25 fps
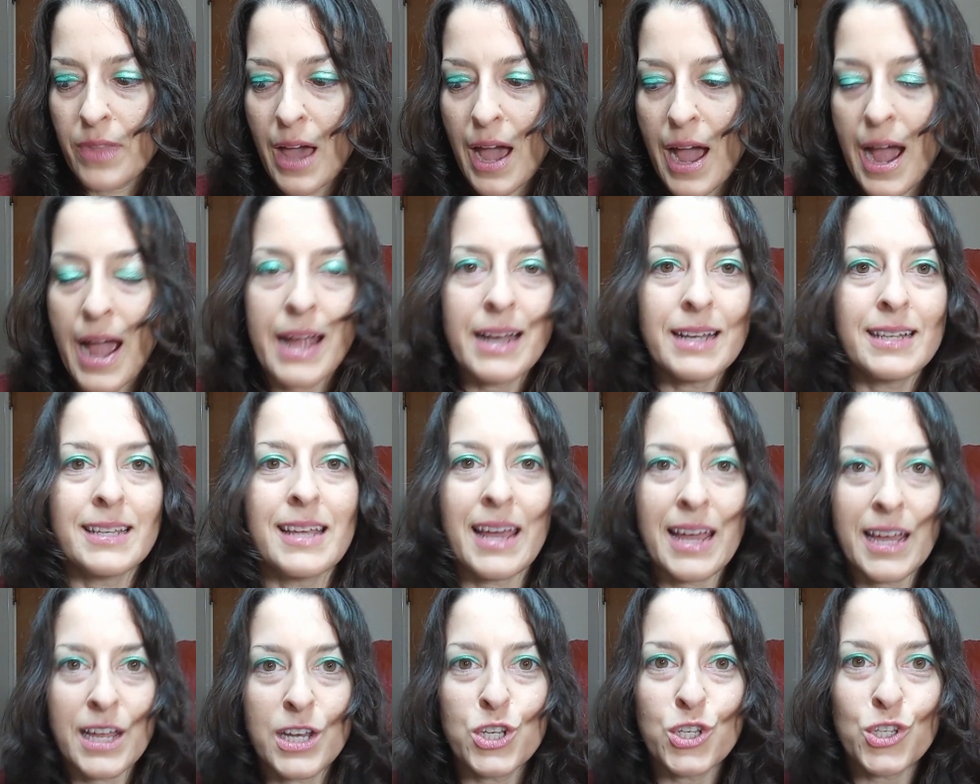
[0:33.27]
I
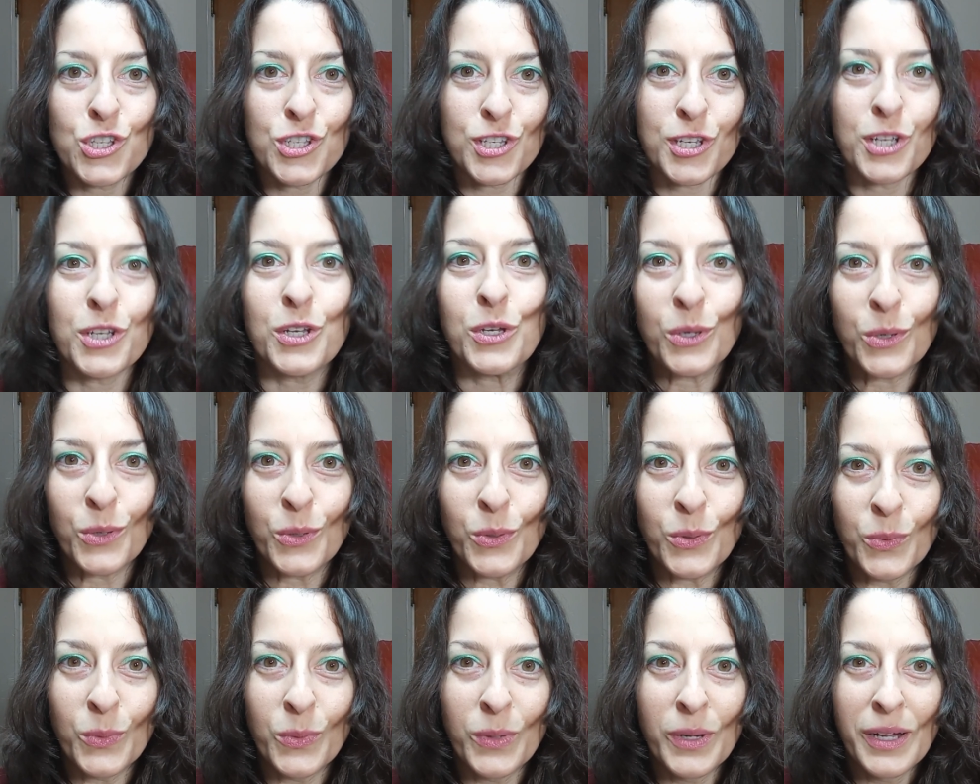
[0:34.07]
tend
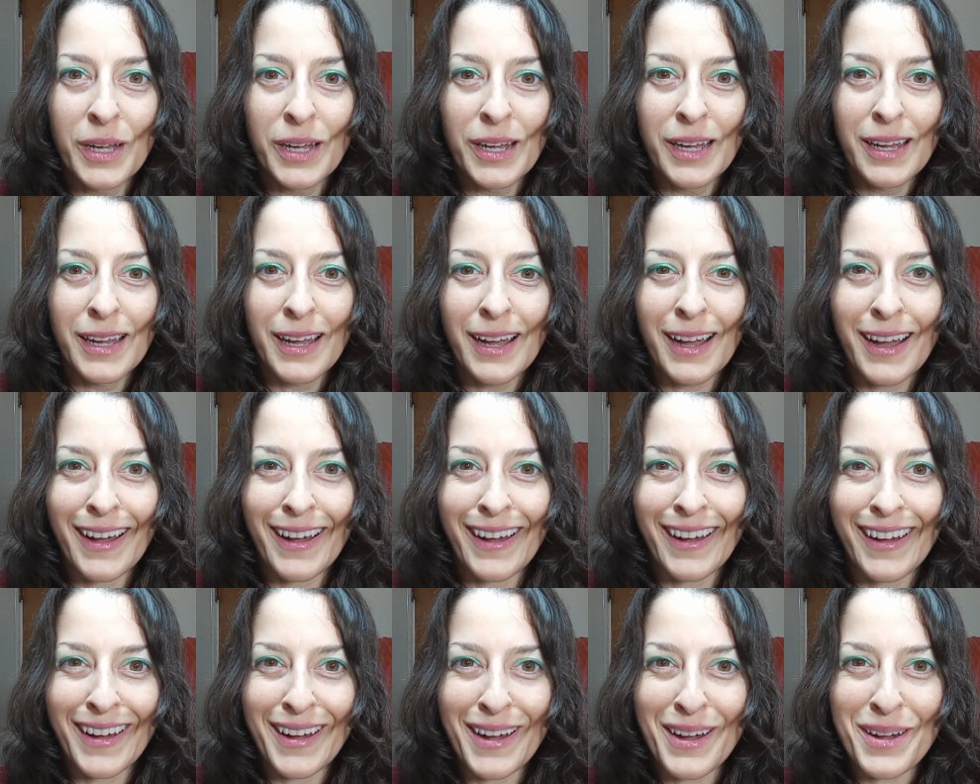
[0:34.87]
to,
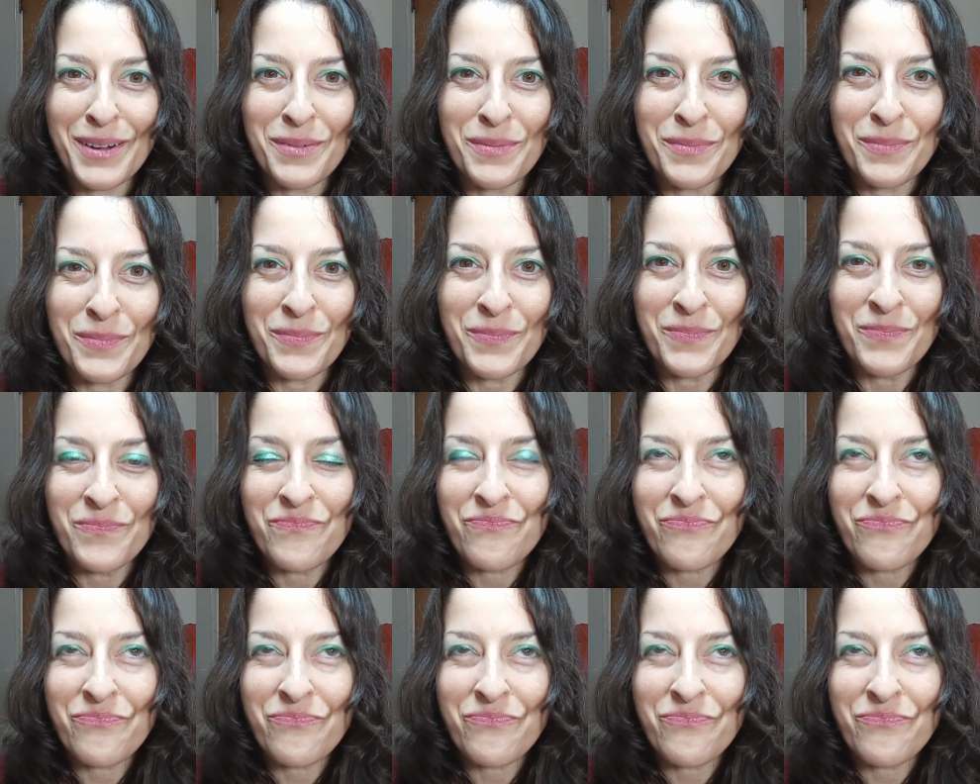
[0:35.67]
I